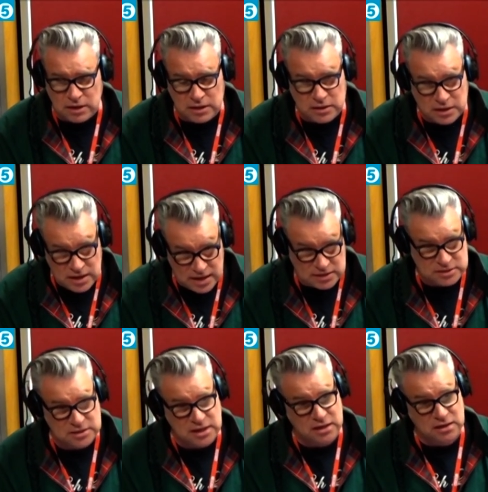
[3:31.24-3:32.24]
And the next
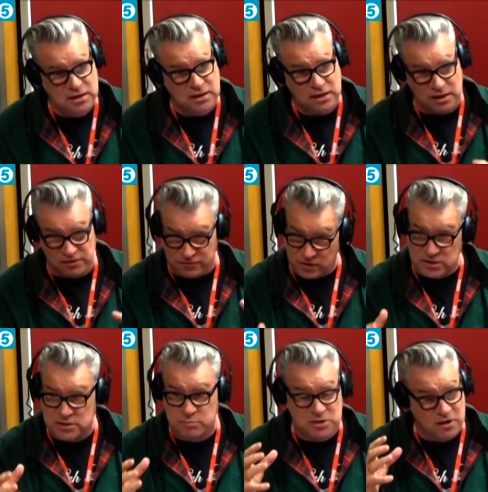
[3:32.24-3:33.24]
thing he
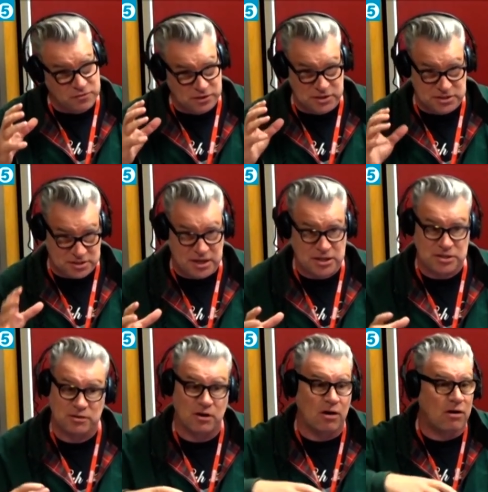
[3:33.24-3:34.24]
finds himself at the
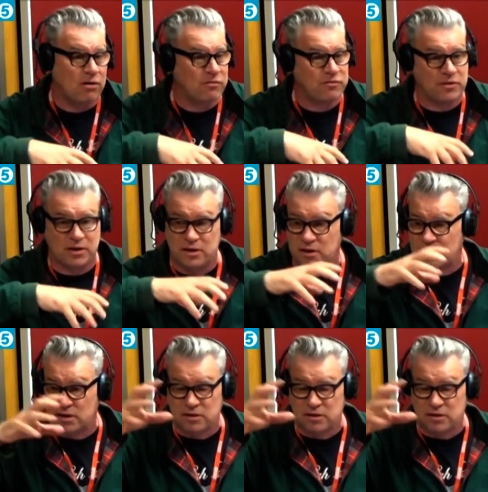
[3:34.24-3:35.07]
center of uh,